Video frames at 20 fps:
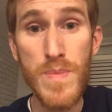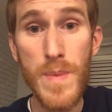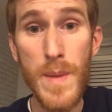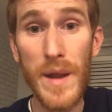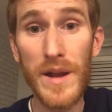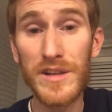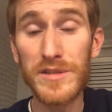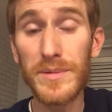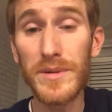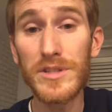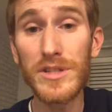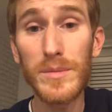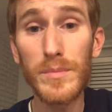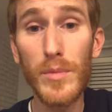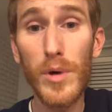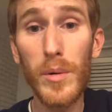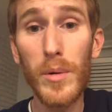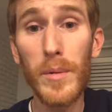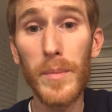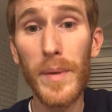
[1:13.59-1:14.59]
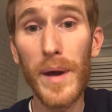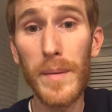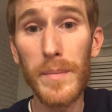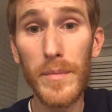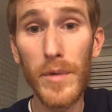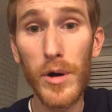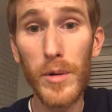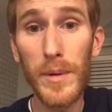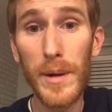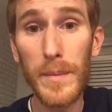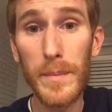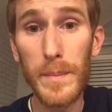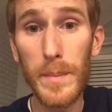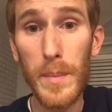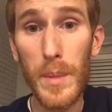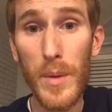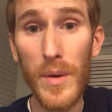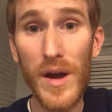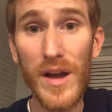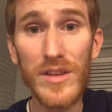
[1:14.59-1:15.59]
and especially moment by moment,
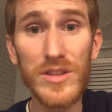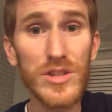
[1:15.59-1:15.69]
right?